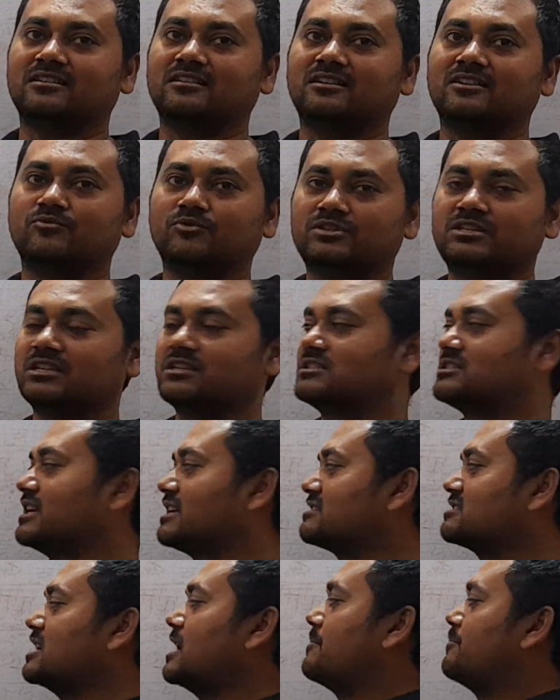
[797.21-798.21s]
which is
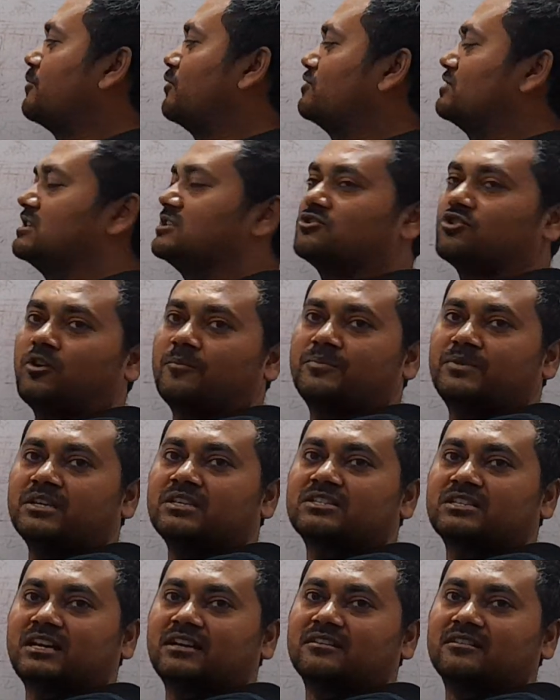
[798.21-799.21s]
just opposite of the
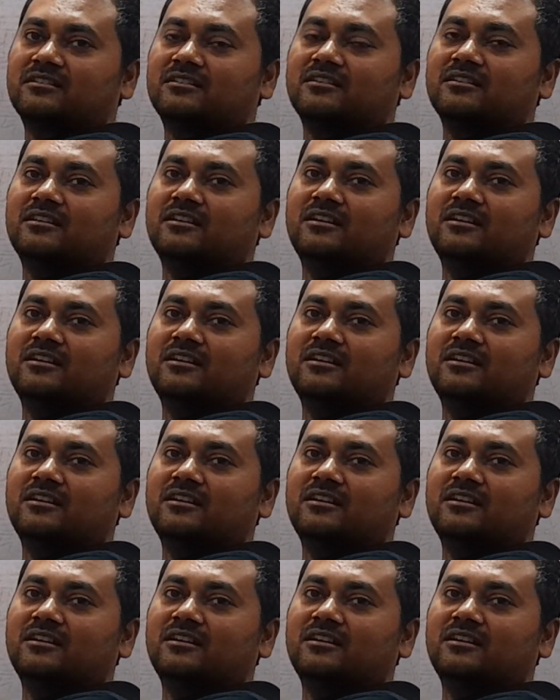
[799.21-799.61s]
sun.